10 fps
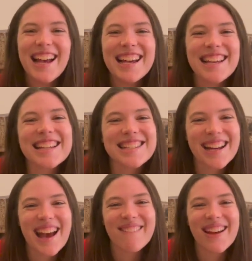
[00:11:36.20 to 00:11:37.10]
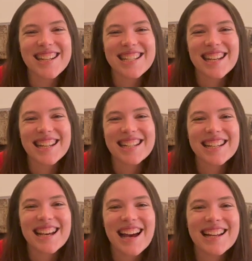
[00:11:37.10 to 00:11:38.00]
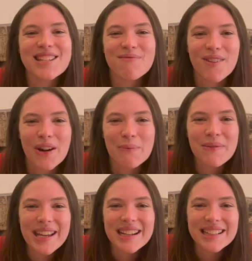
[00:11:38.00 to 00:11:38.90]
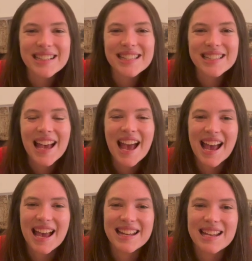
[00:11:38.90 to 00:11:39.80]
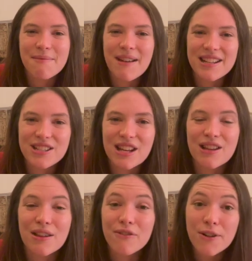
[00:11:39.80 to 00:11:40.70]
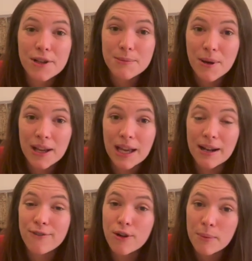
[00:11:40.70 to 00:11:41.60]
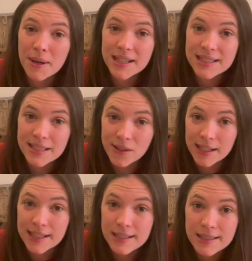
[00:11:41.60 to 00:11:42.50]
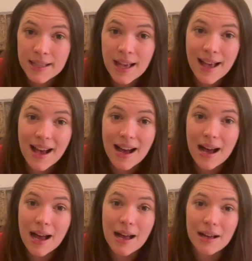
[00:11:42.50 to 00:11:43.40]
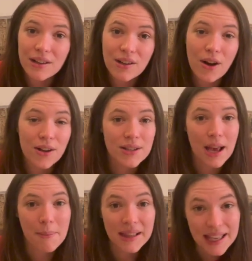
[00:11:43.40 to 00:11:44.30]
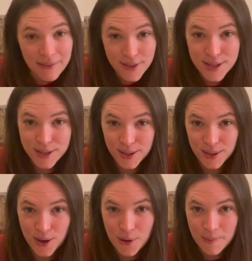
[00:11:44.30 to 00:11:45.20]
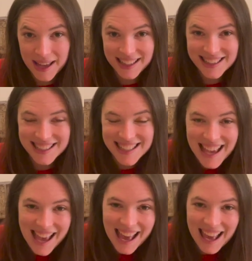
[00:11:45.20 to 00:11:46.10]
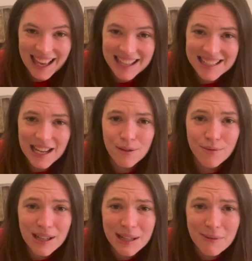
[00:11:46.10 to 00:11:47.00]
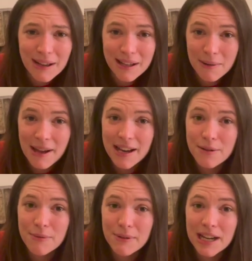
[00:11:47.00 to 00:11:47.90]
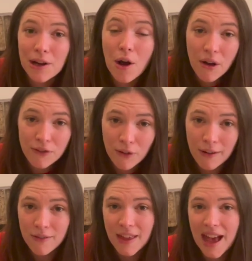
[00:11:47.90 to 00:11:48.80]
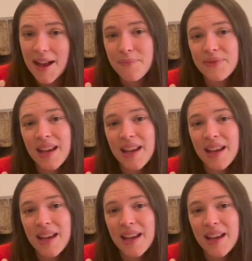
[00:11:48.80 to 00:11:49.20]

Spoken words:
Yesterday I mentioned Tamora Pierce, and I mentioned the first book in a 4-book series called, I believe, The Circle Opens, and I'd really recommend reading all 4 of them.